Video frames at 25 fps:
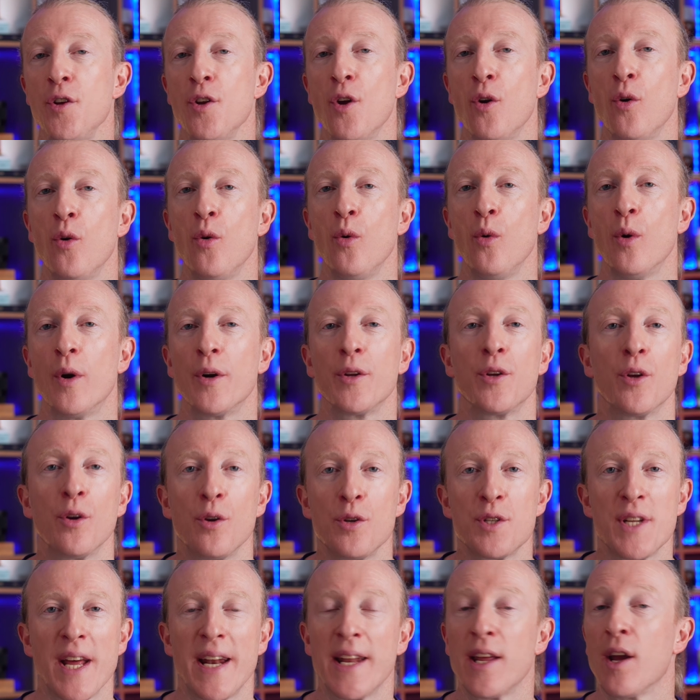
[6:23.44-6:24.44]
know or
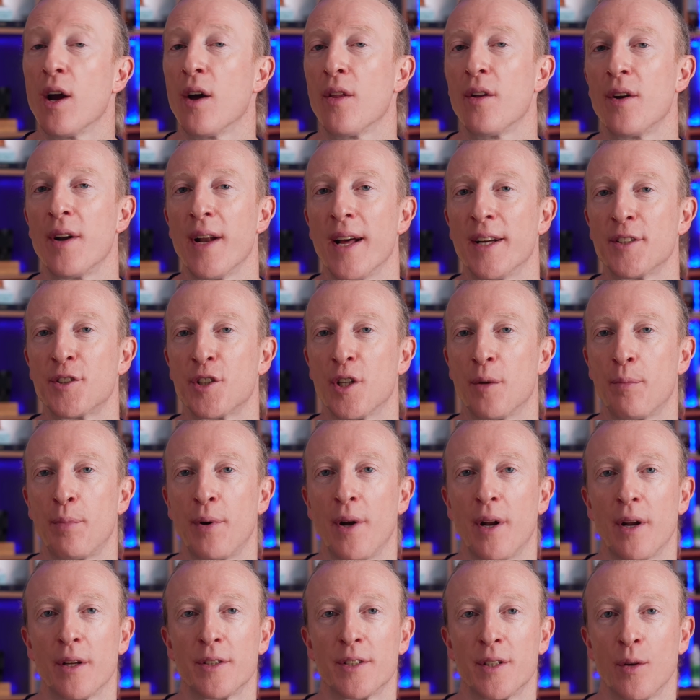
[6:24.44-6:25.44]
use any other natural
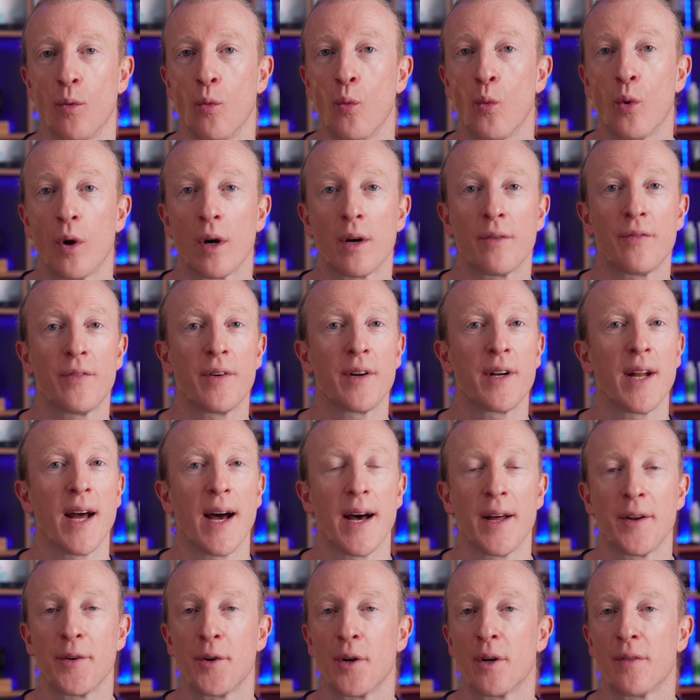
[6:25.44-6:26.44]
products that work for
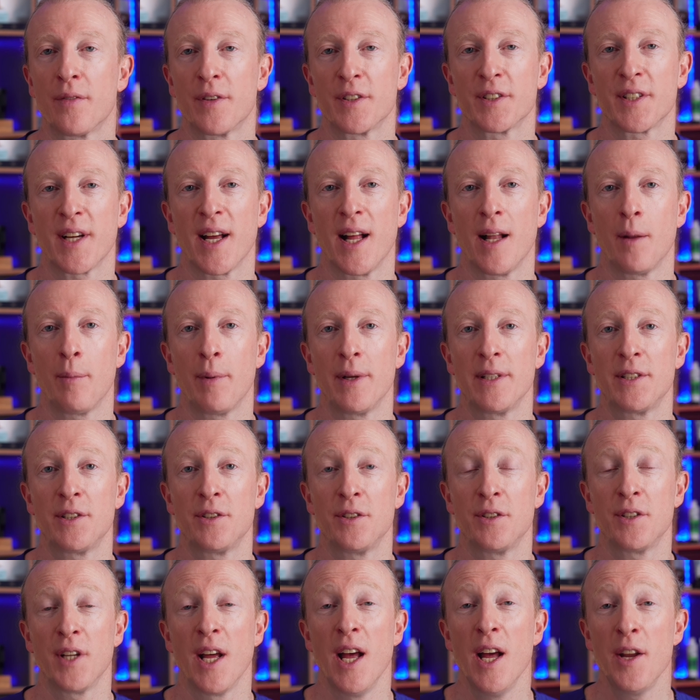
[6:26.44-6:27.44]
dandruff or scalp
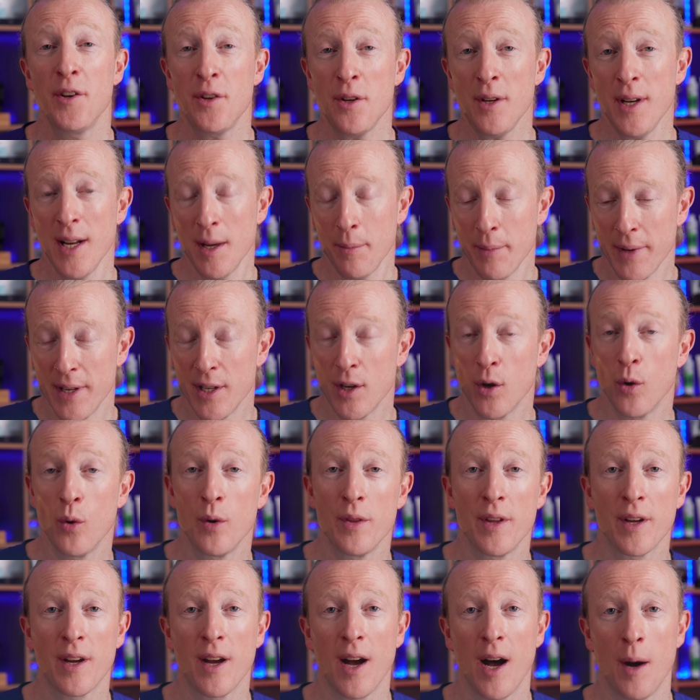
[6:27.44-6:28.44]
issues, do let me know
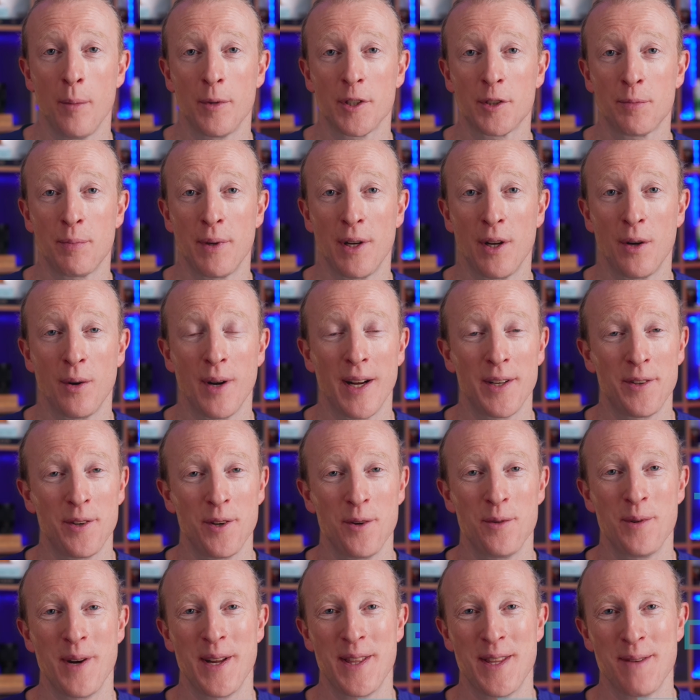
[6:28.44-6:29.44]
in the comments below. I
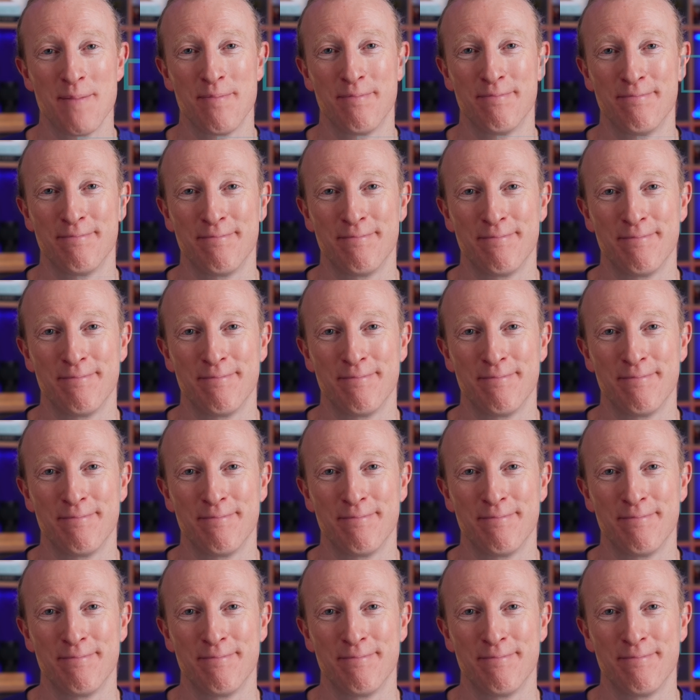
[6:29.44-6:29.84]
do read them.